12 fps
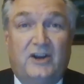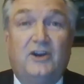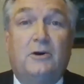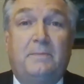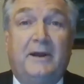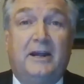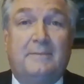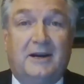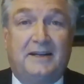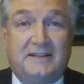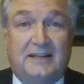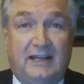Nobody on
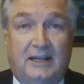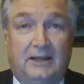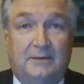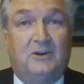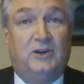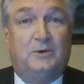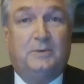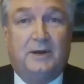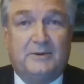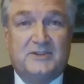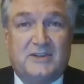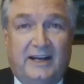my team knew what
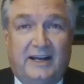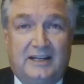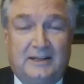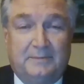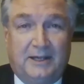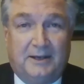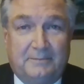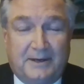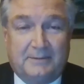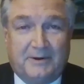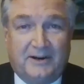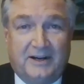it was like to be a
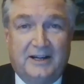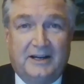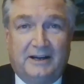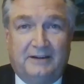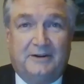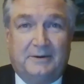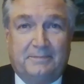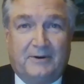member of a,